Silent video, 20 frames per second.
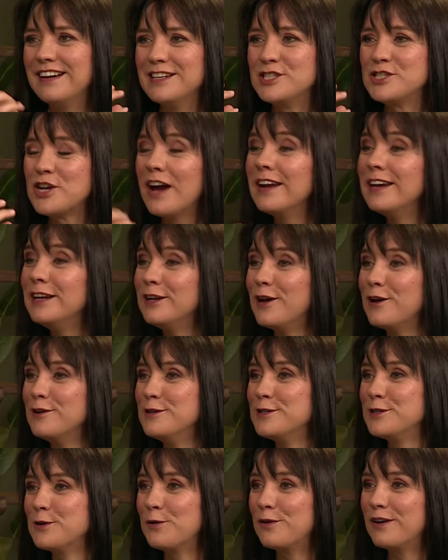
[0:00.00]
a shiny
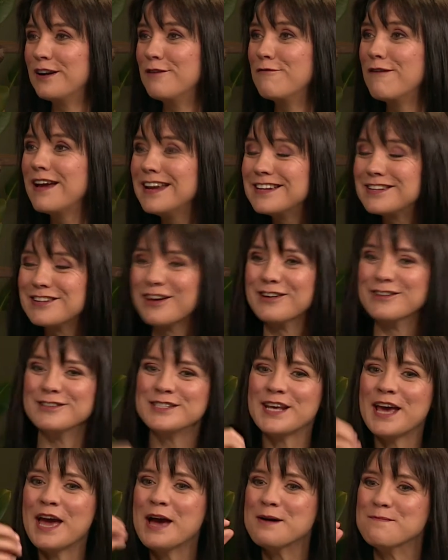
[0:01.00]
nose or a red nose,